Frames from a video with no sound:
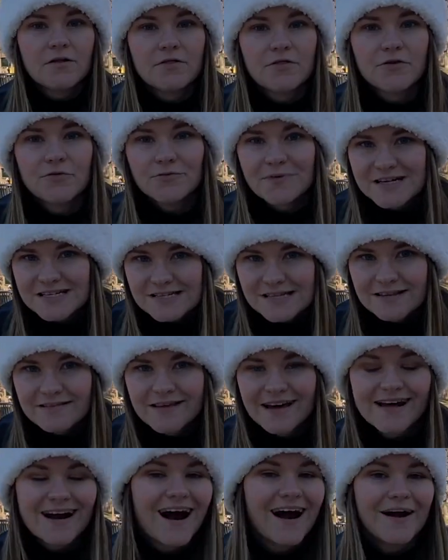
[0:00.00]
The reason
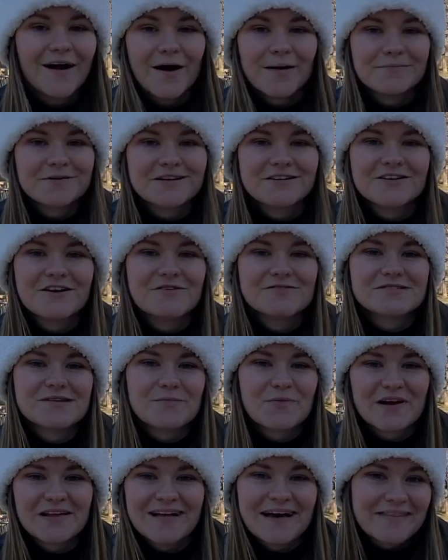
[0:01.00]
that I opted to go
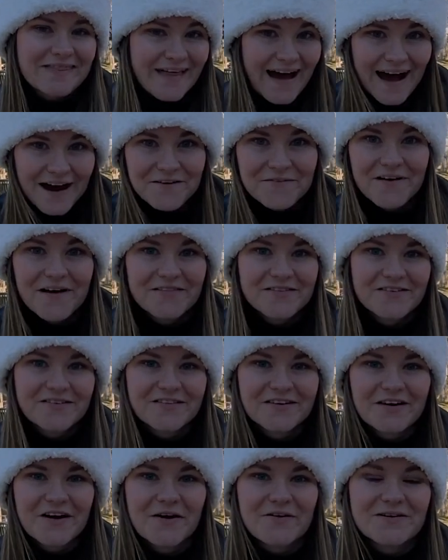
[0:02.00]
somewhere like that rather
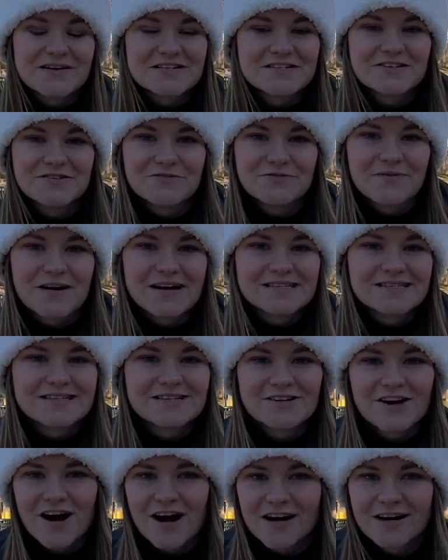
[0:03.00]
than going to Russ and
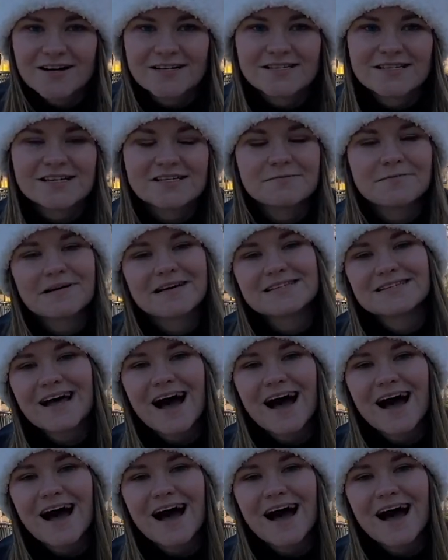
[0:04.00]
Daughters is because